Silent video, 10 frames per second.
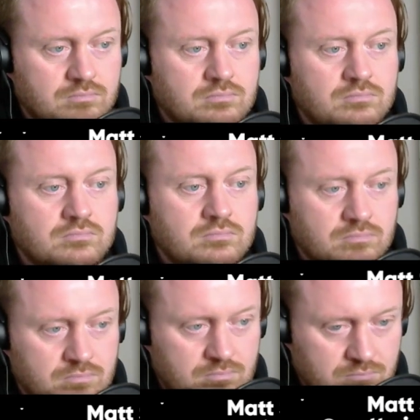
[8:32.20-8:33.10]

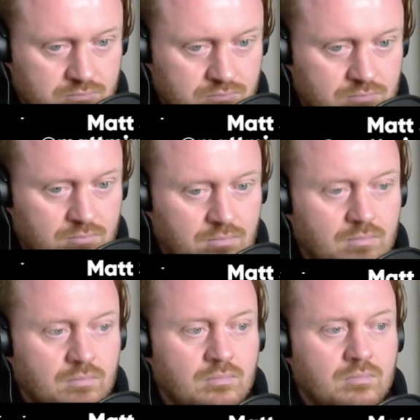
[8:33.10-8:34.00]

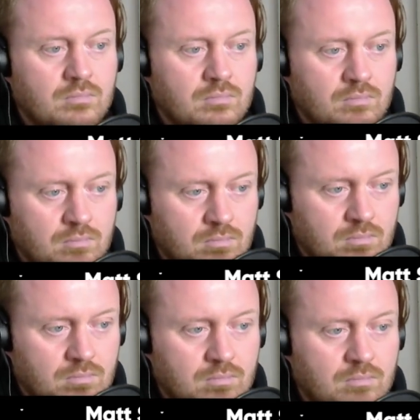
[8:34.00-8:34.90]

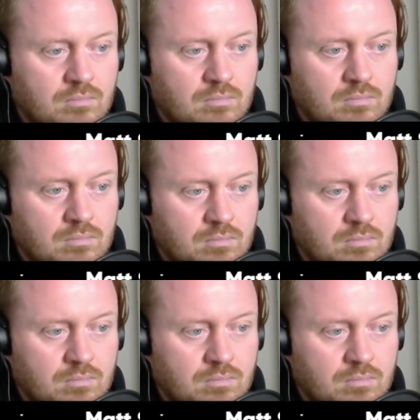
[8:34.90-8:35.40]
This person isn't speaking.